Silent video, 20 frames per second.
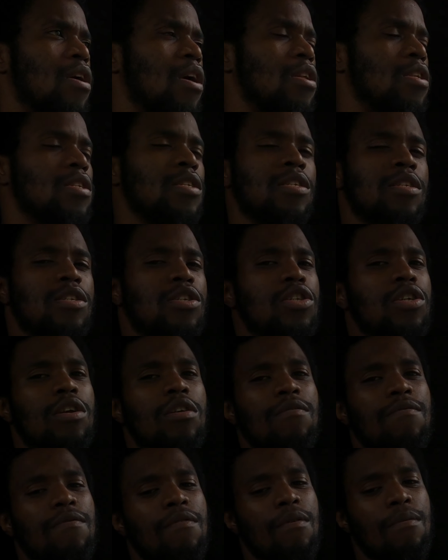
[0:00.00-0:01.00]
I just
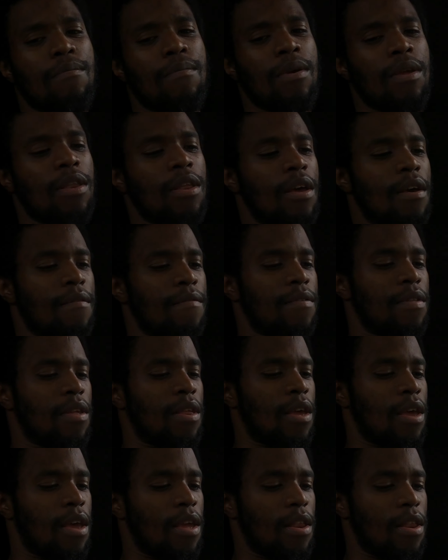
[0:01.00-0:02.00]
chilled for a bit after
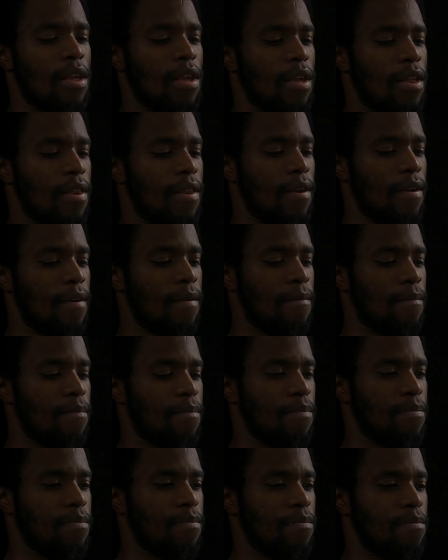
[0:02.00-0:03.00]
that. And,
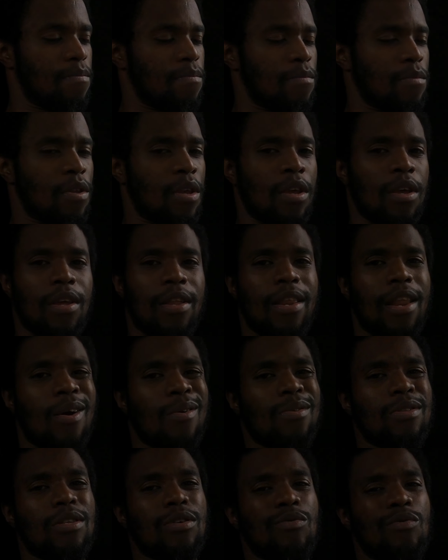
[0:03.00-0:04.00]
um,
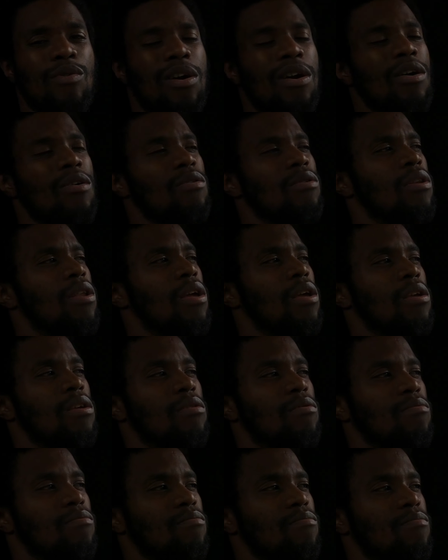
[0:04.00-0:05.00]
now it's around like,
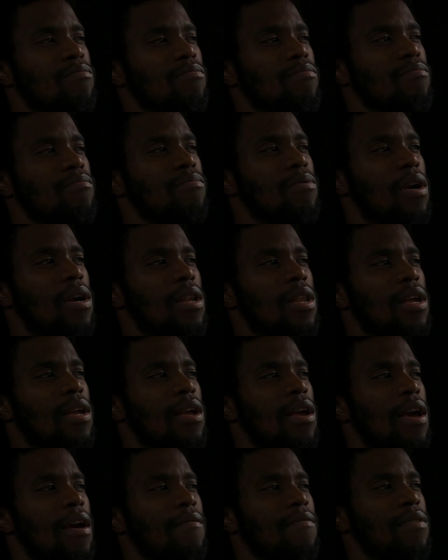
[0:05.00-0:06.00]
probably
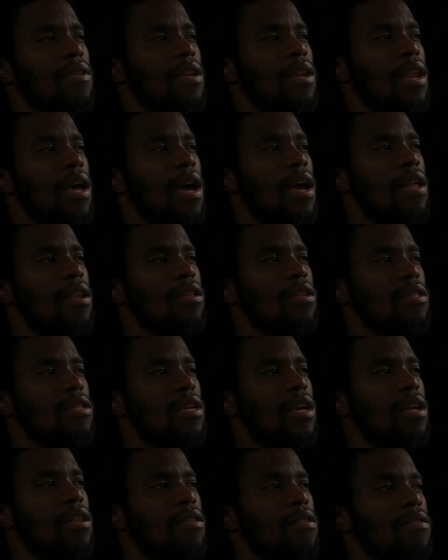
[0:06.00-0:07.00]
like after 9 or
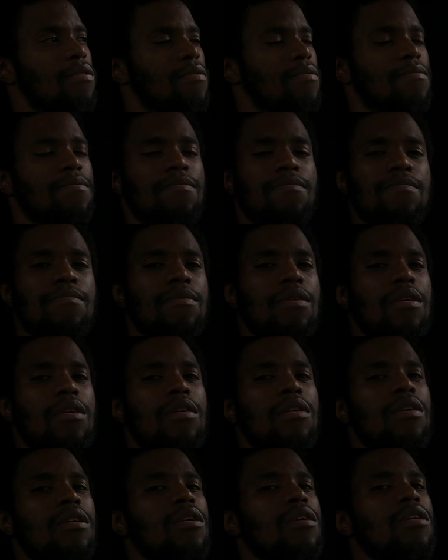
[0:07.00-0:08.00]
10
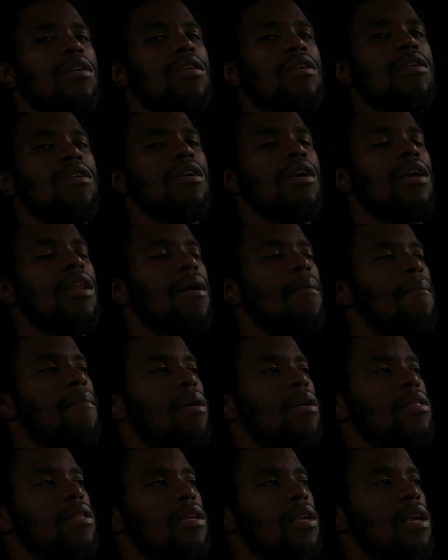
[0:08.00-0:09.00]
and I'm
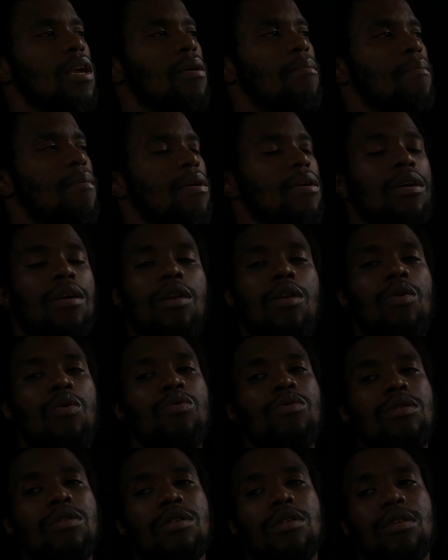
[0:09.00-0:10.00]
about to get my
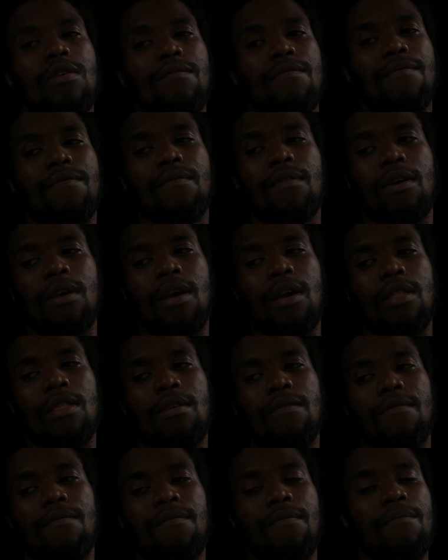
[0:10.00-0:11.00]
clothes and stuff
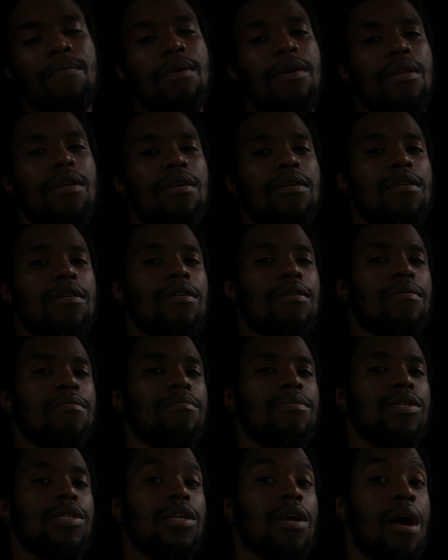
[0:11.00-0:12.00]
together for me to
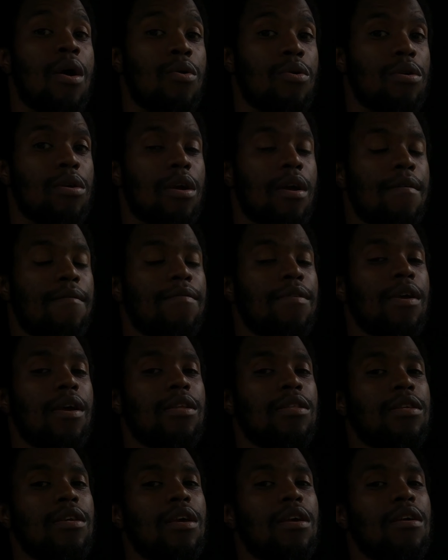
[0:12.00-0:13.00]
um, shower after
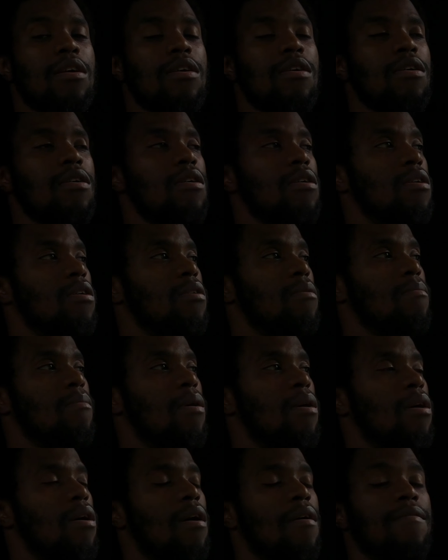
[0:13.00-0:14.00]
I take
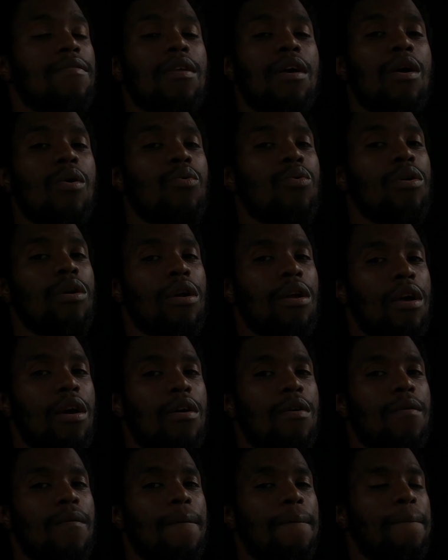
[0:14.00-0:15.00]
my after I work
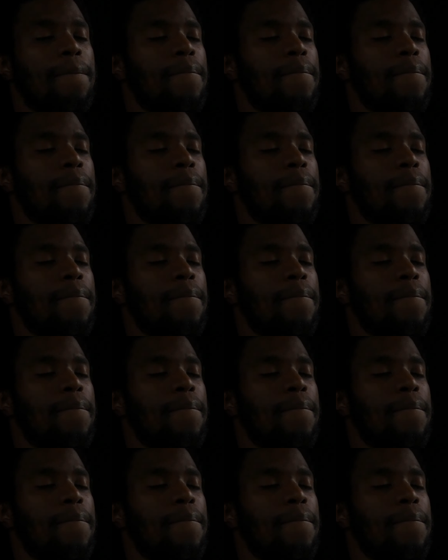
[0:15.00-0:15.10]
out.